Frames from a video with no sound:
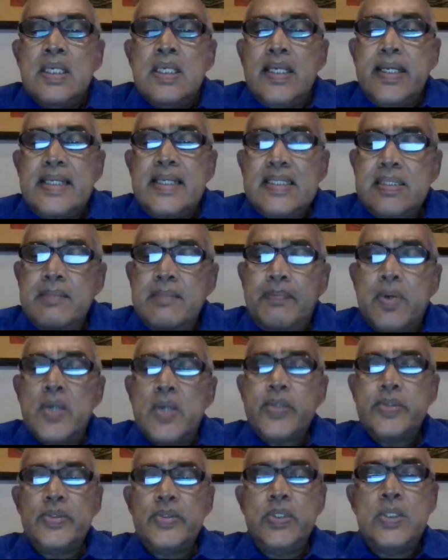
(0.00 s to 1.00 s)
It is
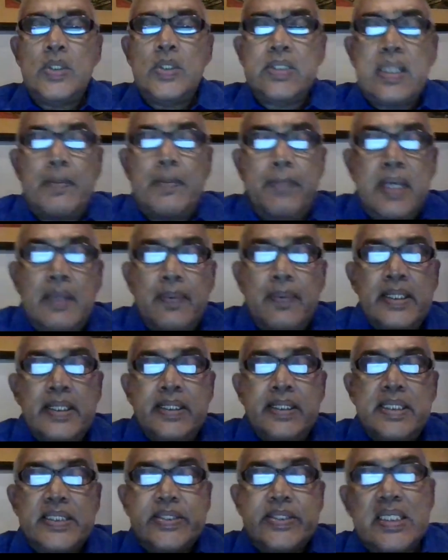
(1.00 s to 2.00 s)
important to know that people in
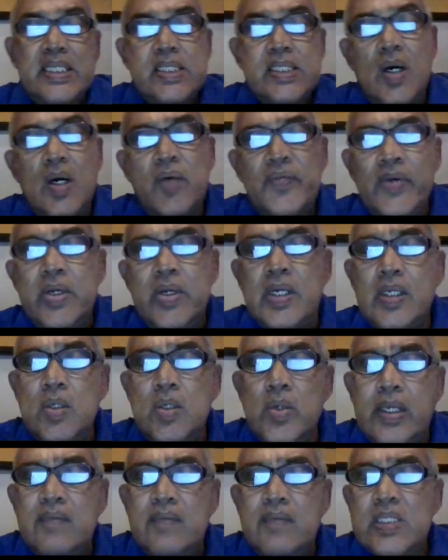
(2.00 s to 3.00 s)
distress are often not
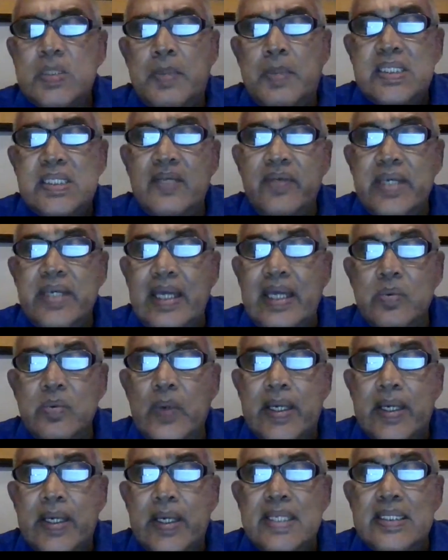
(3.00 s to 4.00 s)
looking for specific
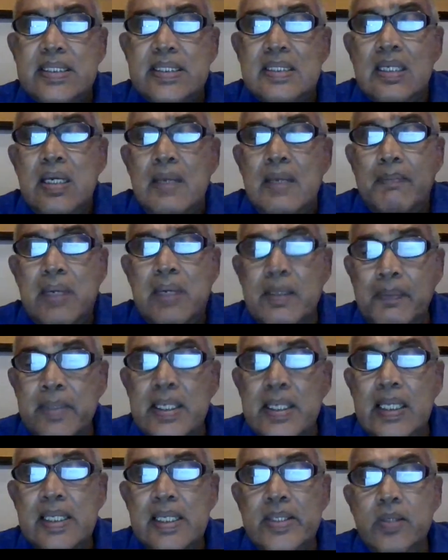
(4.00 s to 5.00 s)
advice, but
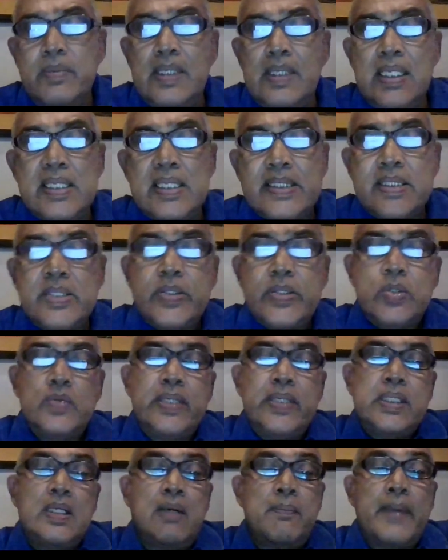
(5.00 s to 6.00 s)
merely to be listened to
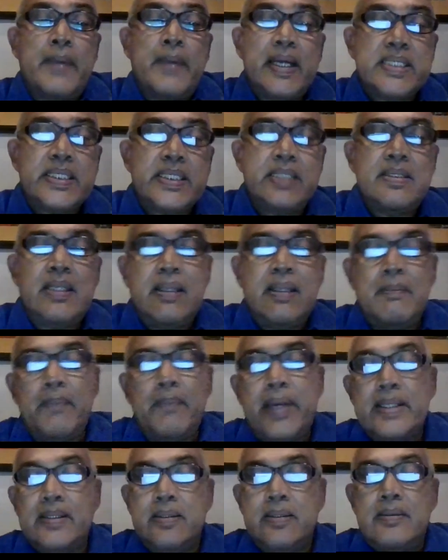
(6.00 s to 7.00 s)
with compassion and
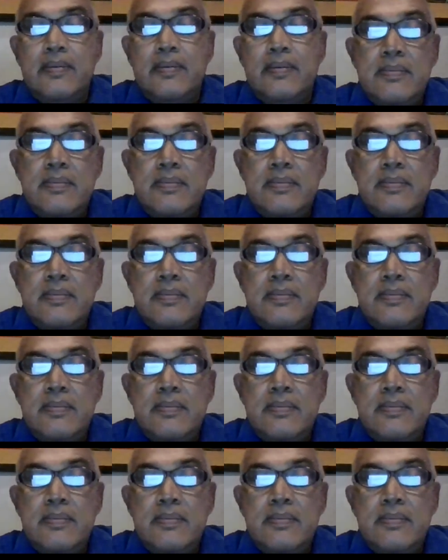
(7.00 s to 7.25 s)
empathy.